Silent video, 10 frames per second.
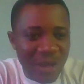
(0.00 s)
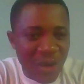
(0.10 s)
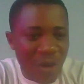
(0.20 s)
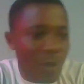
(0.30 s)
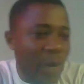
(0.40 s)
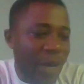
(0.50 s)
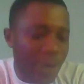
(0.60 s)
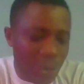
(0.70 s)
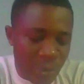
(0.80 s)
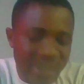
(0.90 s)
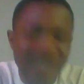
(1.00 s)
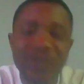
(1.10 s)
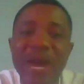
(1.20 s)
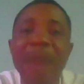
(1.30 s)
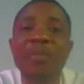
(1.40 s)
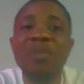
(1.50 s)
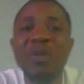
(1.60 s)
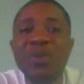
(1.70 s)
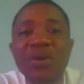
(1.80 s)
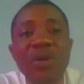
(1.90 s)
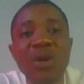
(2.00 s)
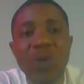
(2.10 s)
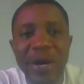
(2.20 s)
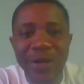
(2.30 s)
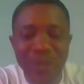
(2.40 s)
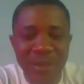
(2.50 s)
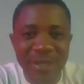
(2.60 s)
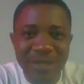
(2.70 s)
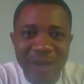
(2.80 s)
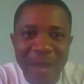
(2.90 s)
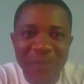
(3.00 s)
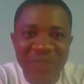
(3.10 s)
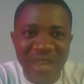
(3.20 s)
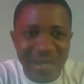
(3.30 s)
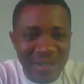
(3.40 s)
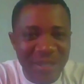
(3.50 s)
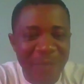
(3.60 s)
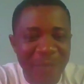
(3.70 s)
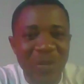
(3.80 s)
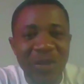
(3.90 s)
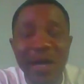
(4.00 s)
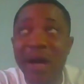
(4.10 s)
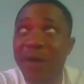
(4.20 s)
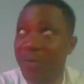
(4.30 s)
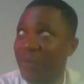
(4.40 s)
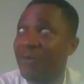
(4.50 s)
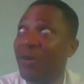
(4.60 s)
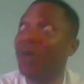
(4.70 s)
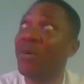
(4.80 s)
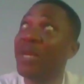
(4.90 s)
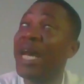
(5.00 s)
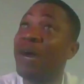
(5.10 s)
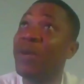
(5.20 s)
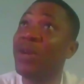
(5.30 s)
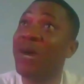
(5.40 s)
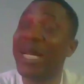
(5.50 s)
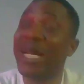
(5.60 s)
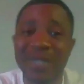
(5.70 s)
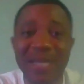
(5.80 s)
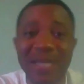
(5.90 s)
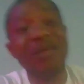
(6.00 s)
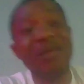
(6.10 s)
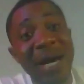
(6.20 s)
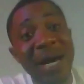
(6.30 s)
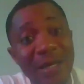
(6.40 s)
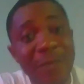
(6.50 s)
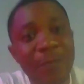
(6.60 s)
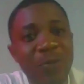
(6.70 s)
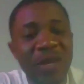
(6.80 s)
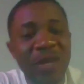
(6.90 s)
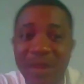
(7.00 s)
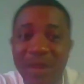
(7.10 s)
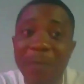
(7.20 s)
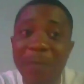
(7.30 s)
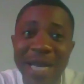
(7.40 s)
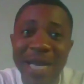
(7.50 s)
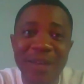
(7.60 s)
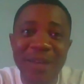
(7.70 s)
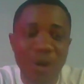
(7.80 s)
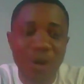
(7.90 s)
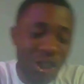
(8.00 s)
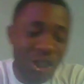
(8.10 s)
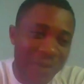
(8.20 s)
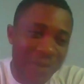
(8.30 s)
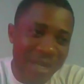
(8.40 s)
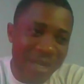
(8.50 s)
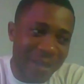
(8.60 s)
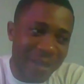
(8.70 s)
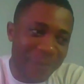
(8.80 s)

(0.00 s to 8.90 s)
But we're going to describe people, we're going to describe things. Now, before now we know how to say the man, the man, Osharina.